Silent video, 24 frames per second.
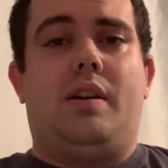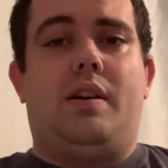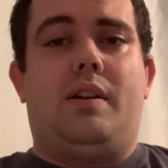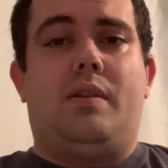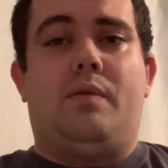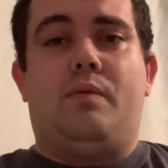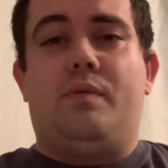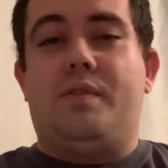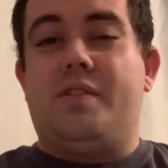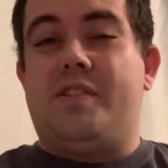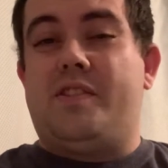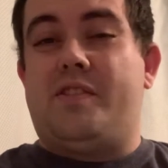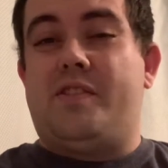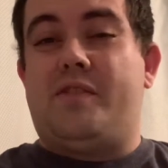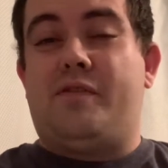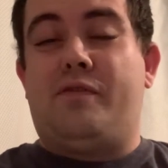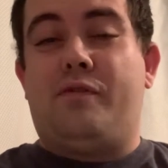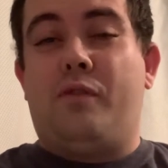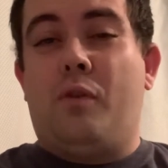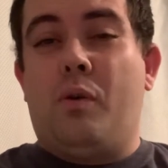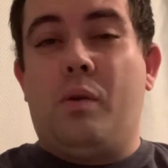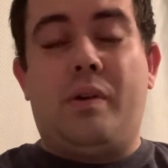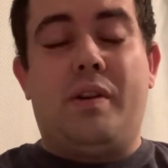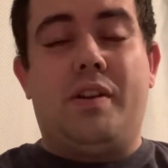was
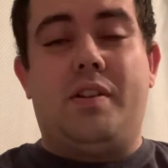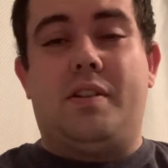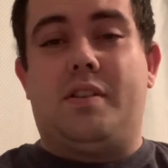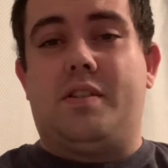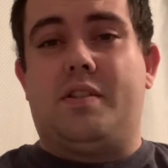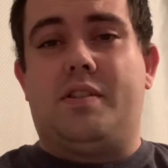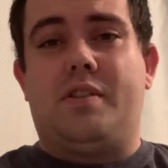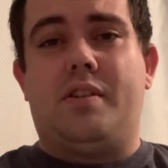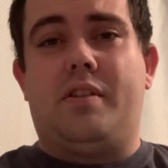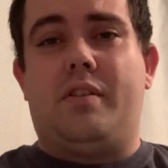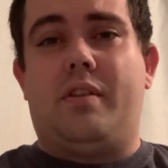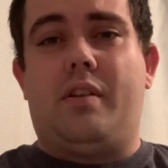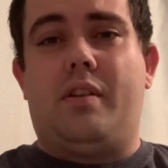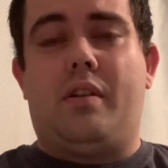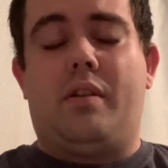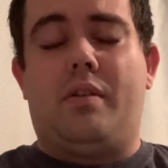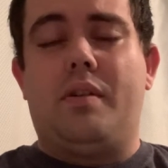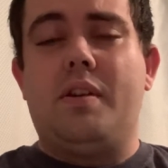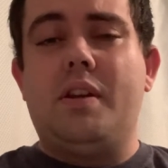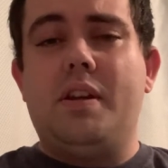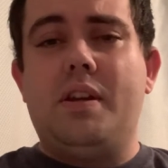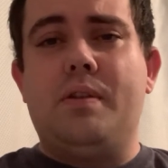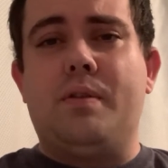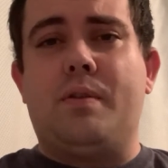foreign to their
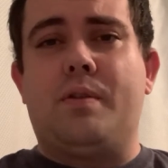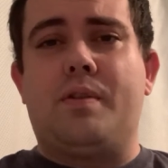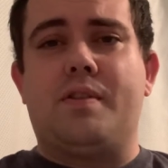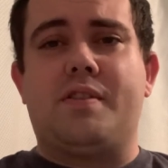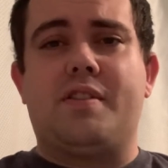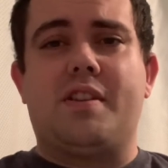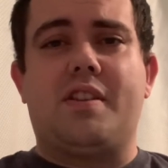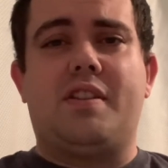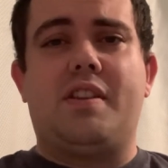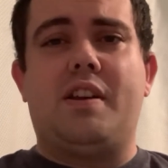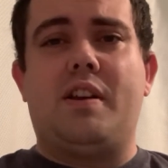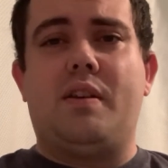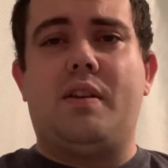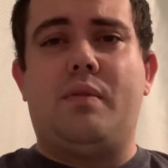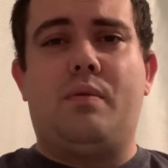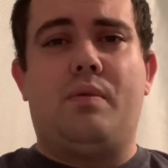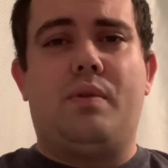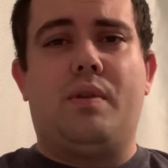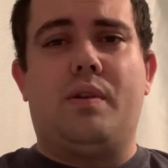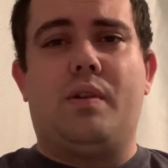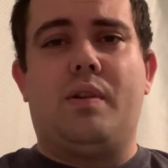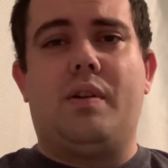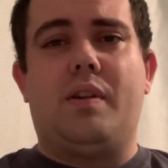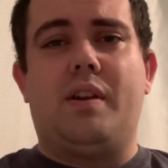ears, that they
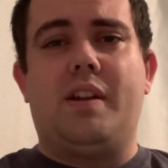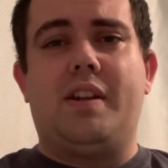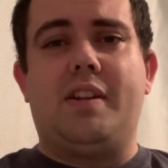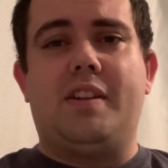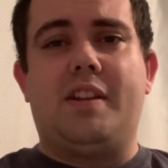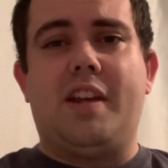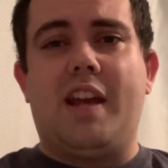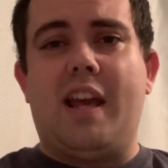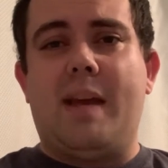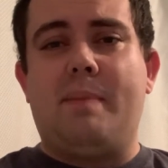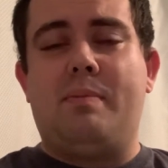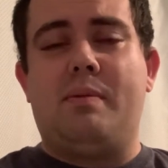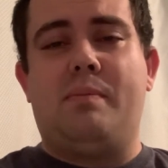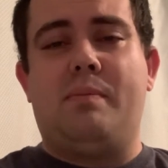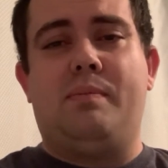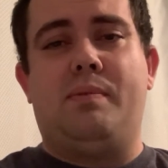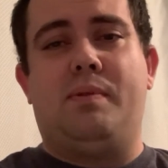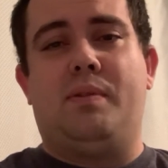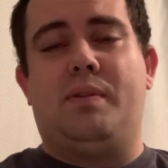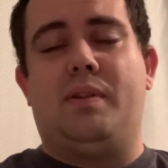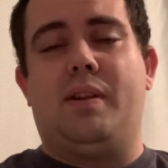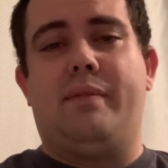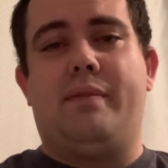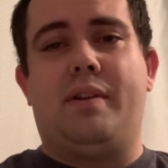were
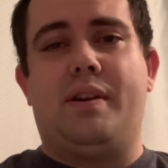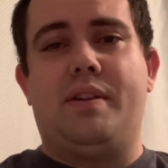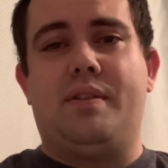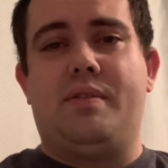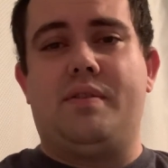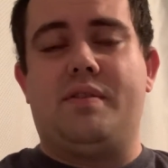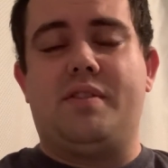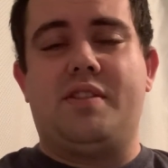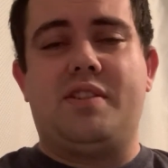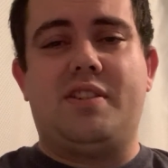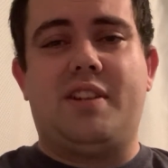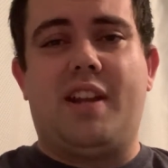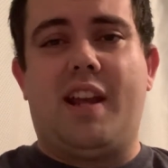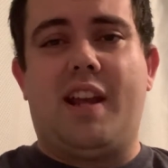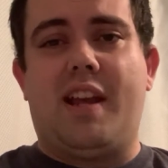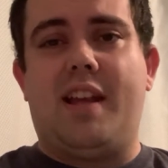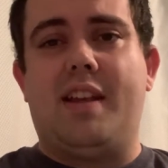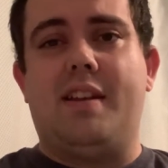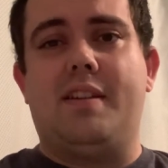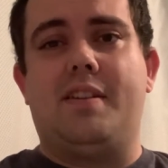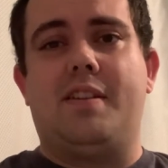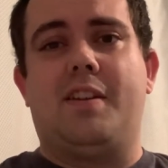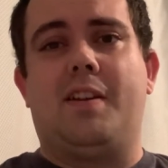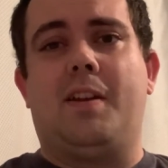incapable of
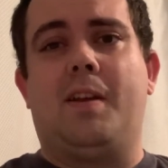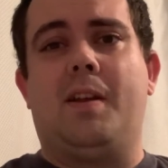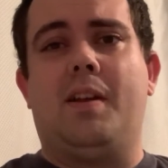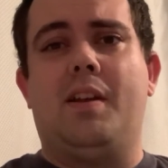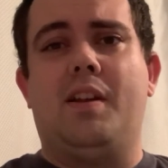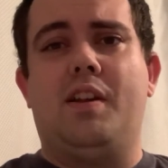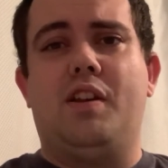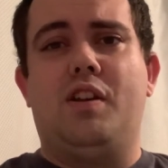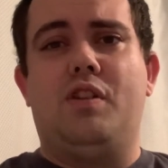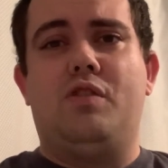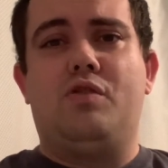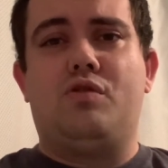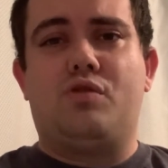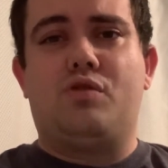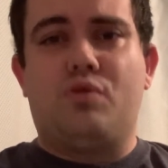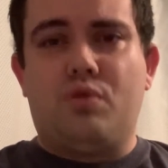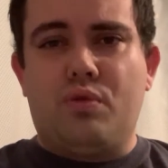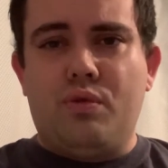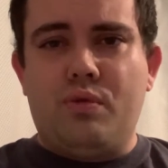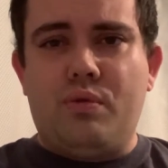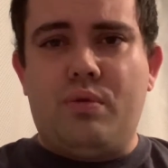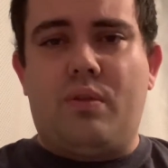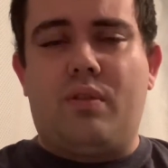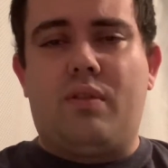understanding
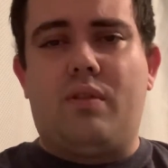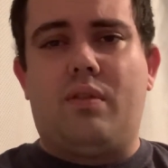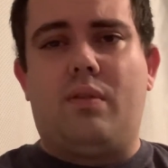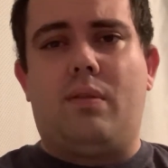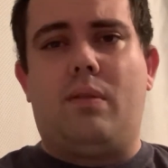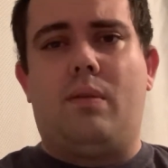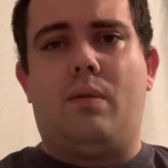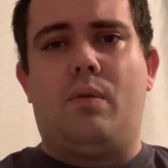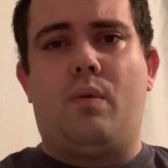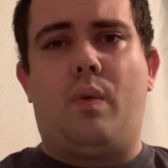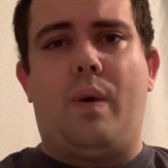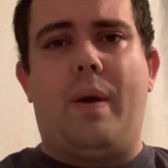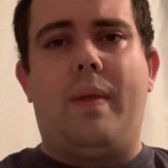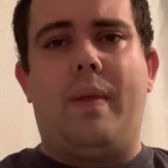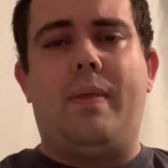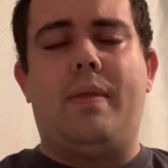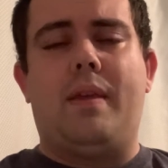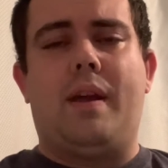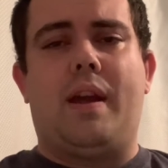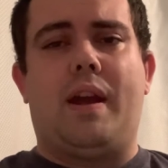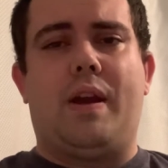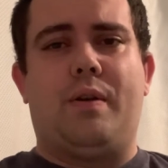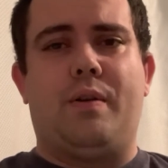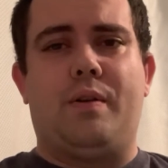truth when
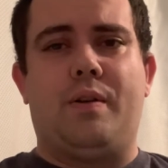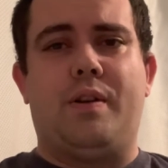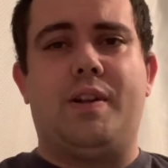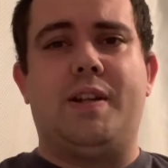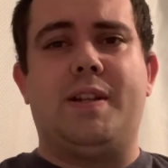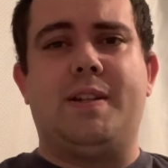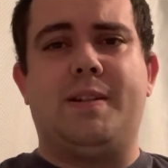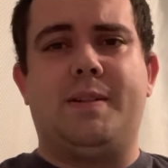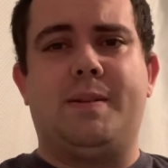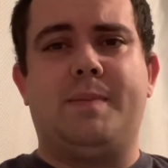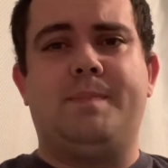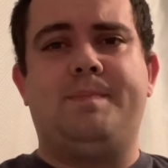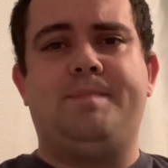they heard it.